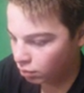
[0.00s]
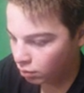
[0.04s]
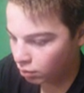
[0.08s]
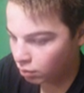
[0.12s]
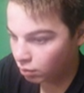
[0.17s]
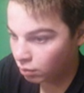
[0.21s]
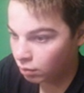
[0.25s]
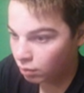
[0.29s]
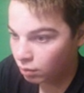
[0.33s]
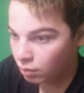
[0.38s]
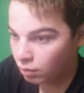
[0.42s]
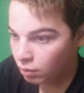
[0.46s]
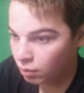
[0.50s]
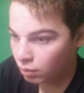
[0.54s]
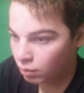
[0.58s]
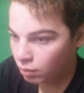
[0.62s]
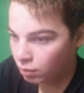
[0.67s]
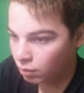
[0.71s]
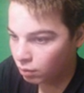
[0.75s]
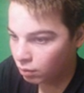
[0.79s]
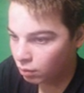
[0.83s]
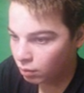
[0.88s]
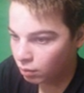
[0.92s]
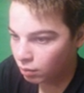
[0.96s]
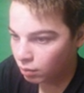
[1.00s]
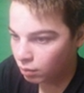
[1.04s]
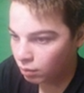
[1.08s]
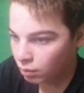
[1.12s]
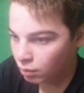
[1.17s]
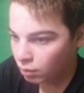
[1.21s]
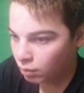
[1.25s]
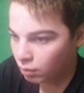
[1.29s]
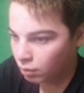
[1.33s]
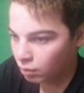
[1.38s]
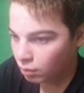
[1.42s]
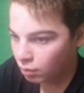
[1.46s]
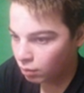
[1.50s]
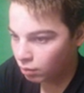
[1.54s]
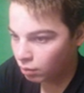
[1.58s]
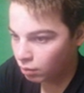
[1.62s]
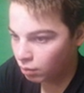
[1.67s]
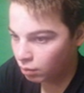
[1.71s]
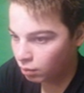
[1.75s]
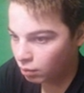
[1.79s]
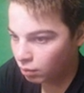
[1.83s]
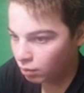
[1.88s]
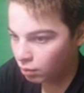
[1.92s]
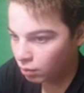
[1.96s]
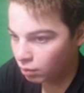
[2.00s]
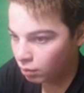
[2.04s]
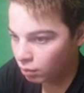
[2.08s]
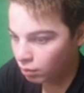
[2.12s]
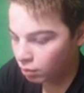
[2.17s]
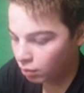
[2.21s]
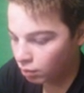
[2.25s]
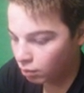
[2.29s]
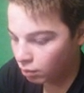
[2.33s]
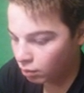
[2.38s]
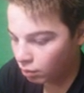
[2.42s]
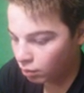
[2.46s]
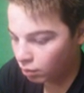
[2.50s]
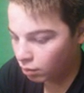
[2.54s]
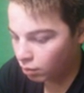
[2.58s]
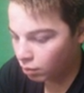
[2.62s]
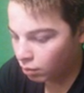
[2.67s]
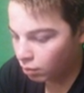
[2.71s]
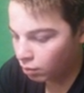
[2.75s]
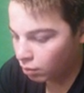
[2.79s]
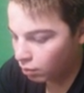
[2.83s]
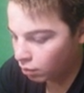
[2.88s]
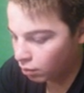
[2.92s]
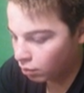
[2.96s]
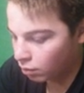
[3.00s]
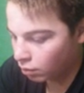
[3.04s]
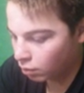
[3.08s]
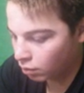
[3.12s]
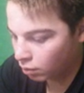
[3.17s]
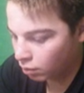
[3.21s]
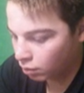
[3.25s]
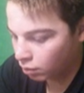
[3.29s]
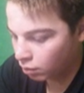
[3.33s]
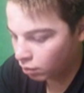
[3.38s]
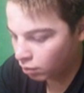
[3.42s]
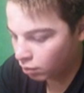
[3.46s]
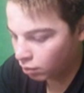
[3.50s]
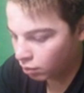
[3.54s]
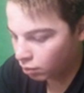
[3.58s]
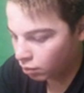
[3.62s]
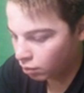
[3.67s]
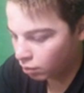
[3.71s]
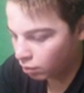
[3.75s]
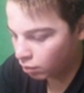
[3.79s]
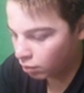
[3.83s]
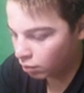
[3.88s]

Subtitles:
(no one is talking)